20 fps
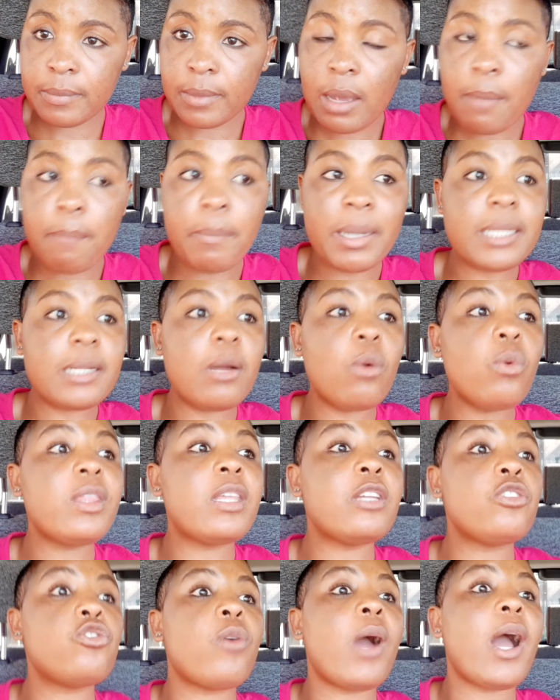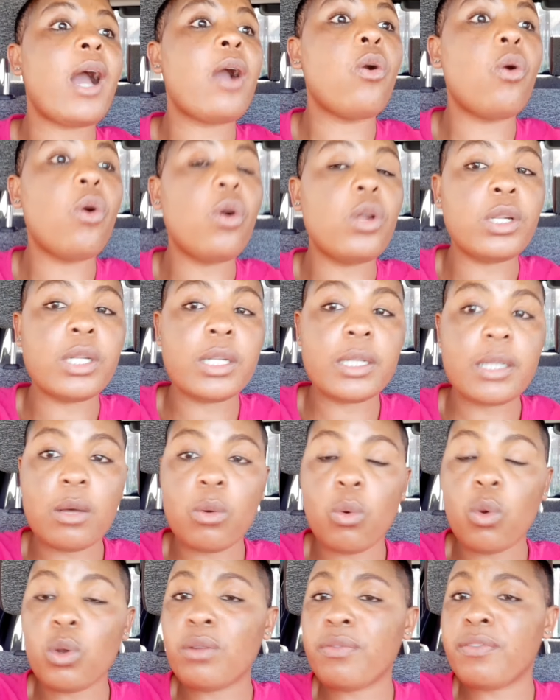But now that you are gone, now
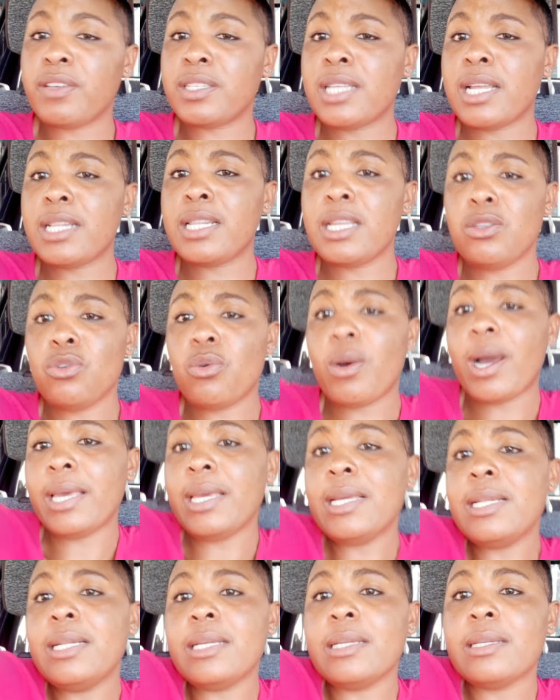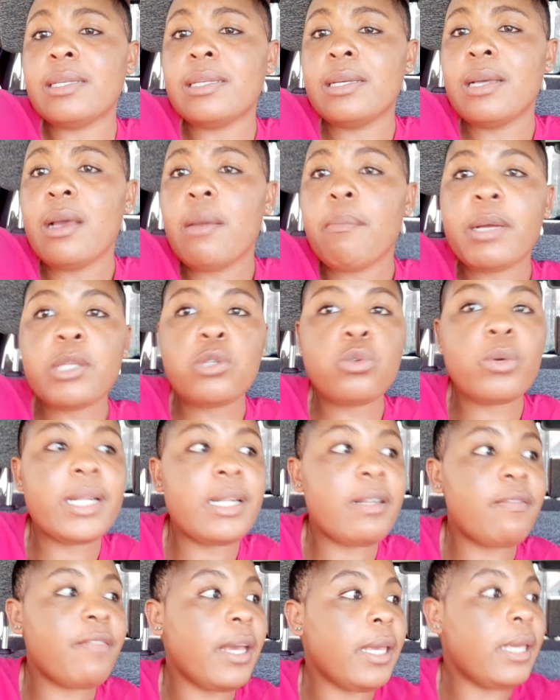all of a sudden you are healing. But you were
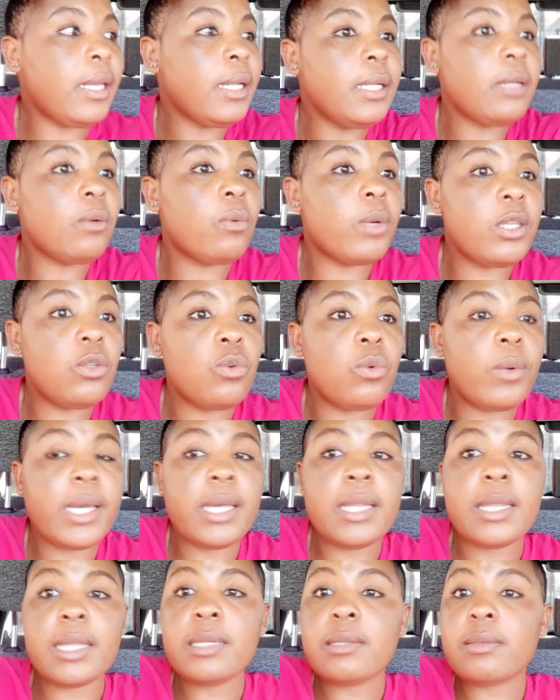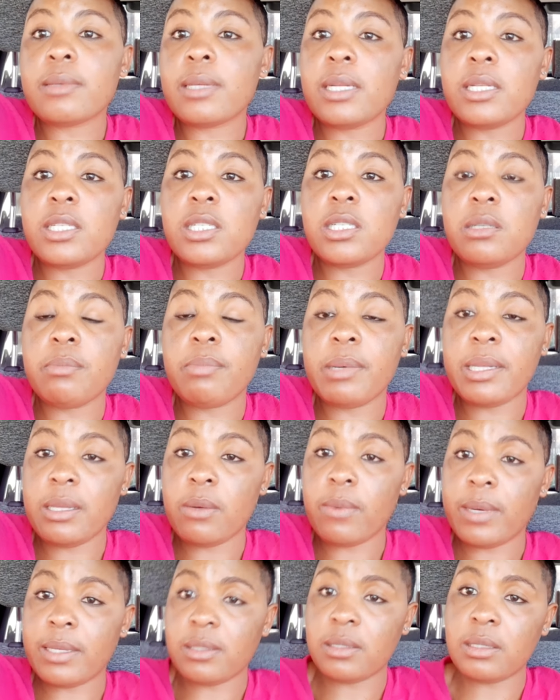never healing when you were in that relationship and he
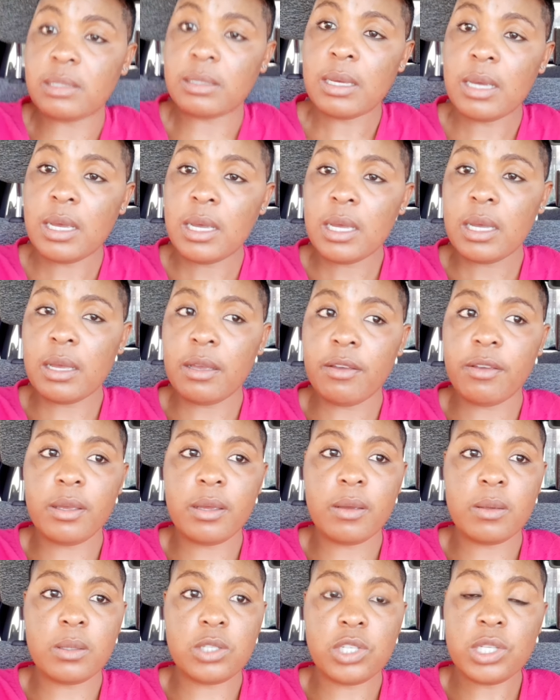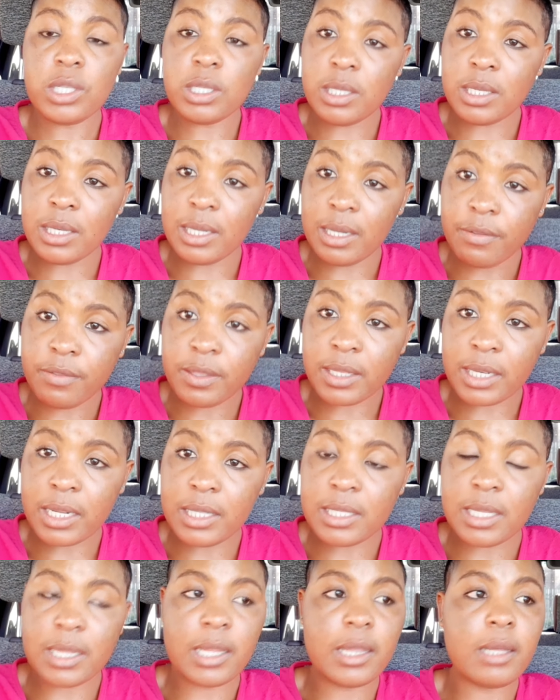was cheating left,
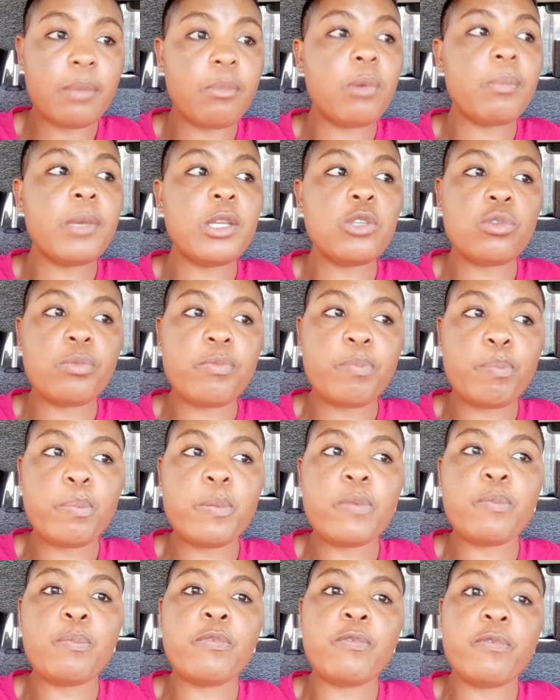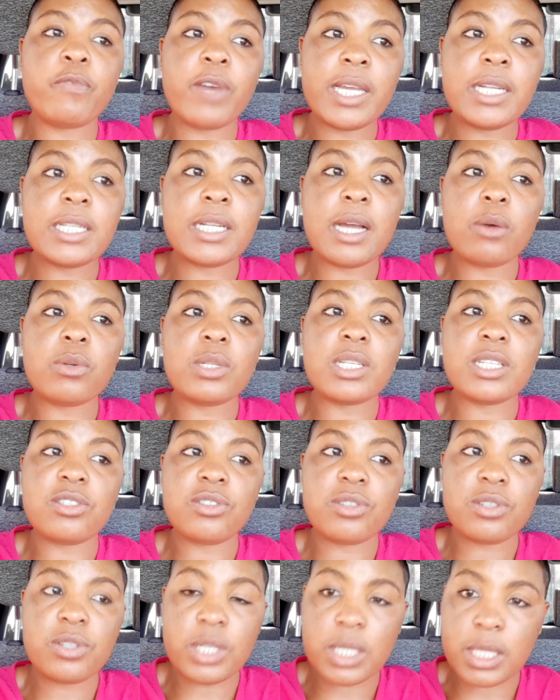right, and at the moment you find out
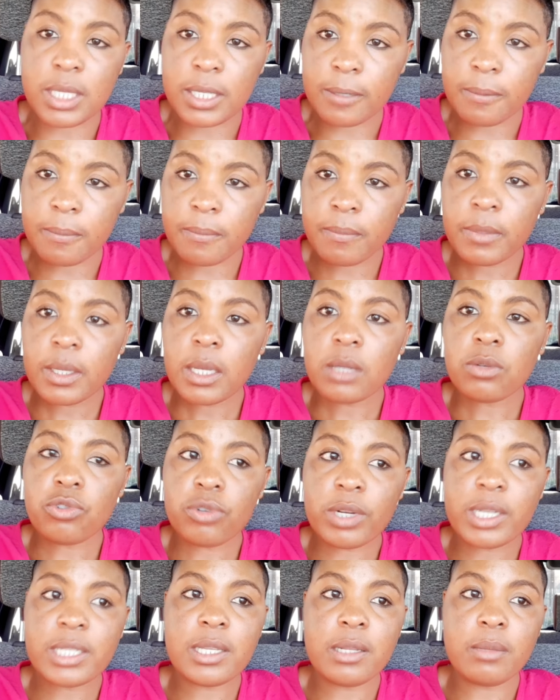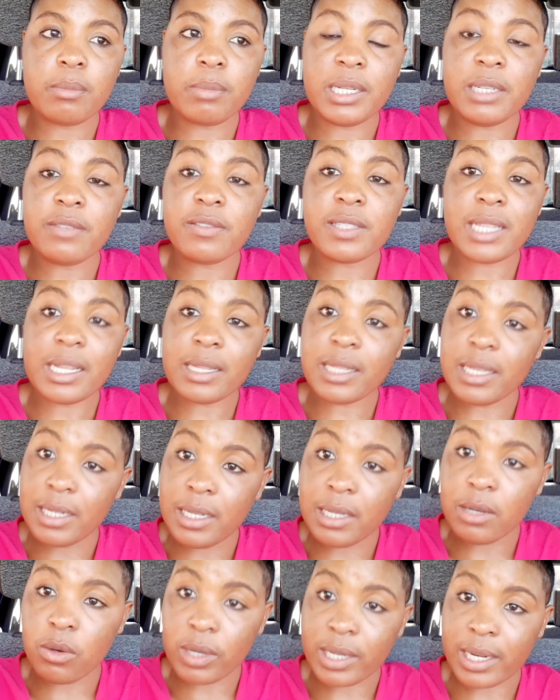he's cheating, trust and believe, start
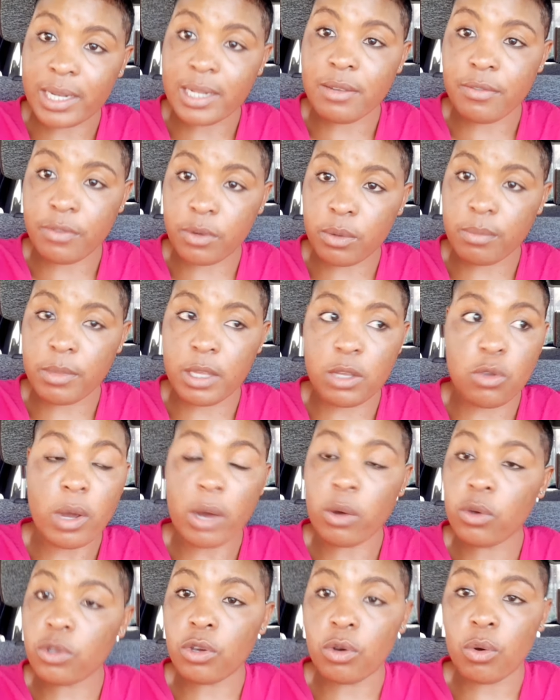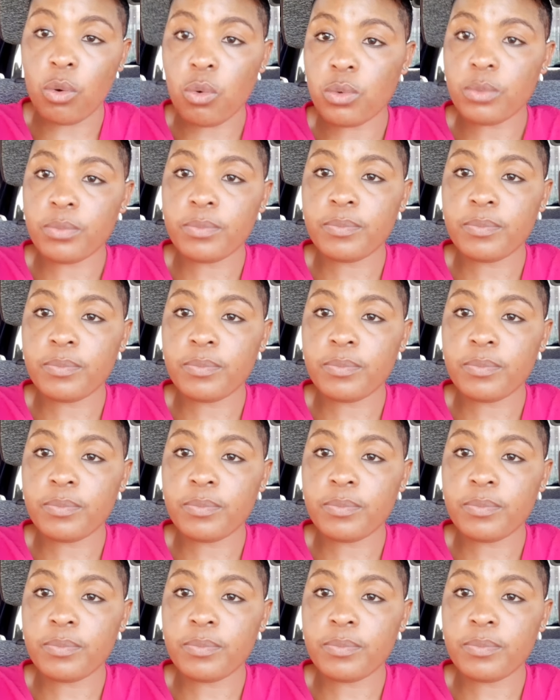healing already from there. You are on your own.